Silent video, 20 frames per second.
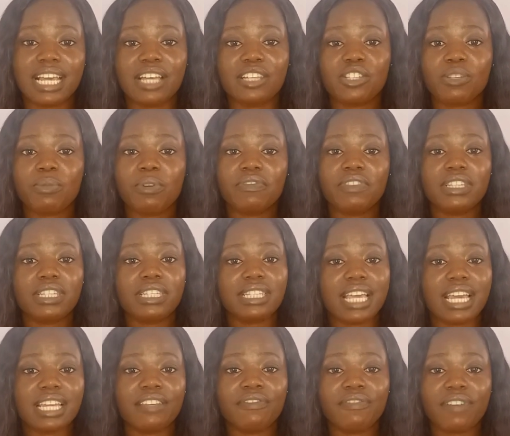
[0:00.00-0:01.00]
Some of these
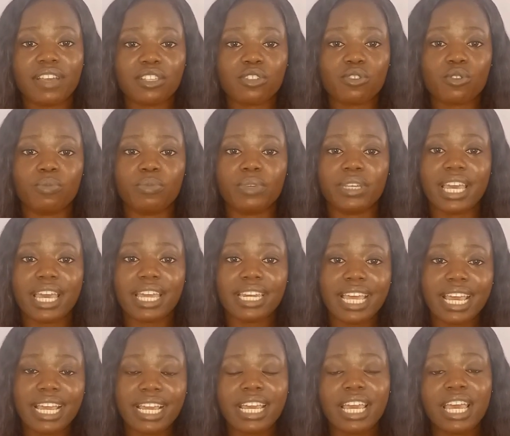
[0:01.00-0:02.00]
side effects could be
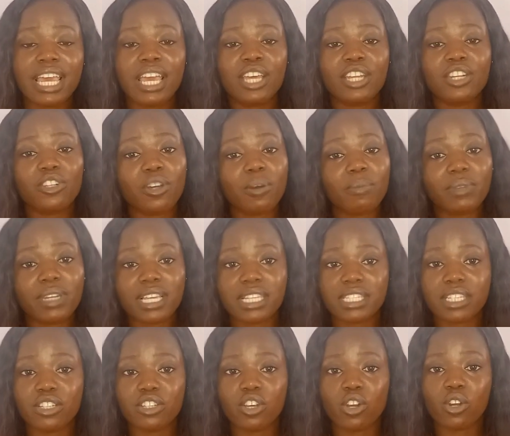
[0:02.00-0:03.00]
headache, numbness
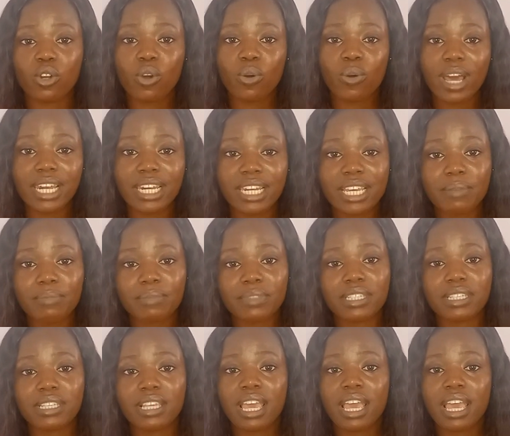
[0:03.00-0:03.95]
in your lower limbs,